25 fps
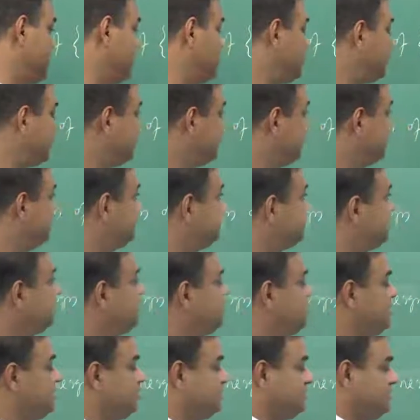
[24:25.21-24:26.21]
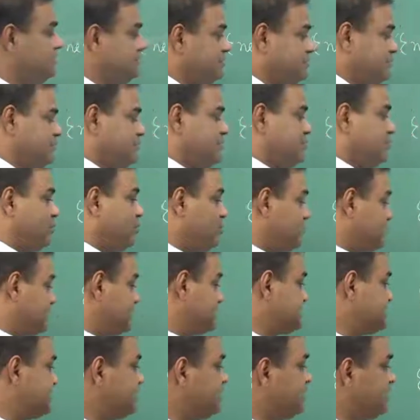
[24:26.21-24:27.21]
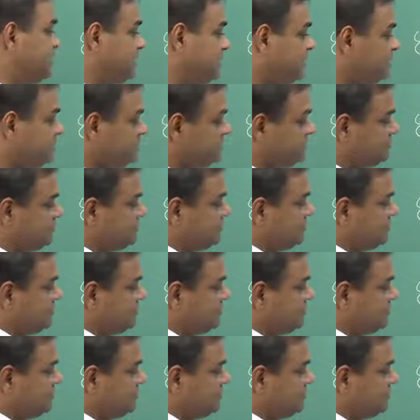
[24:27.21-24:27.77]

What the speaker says: both is similar, both are similar.